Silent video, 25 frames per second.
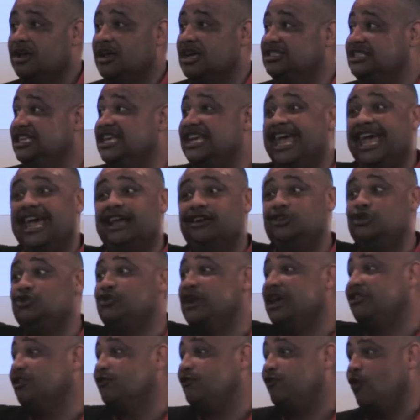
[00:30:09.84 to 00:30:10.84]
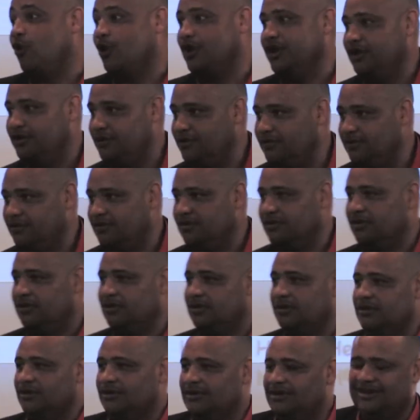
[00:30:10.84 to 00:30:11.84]
because he can't do nothing for you.
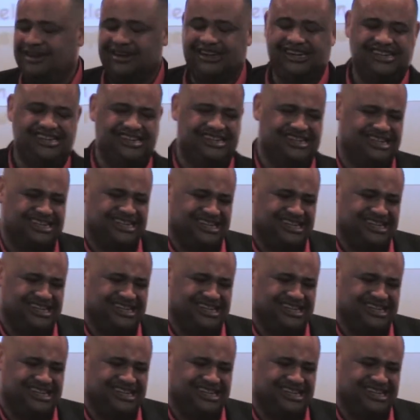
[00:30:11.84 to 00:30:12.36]
You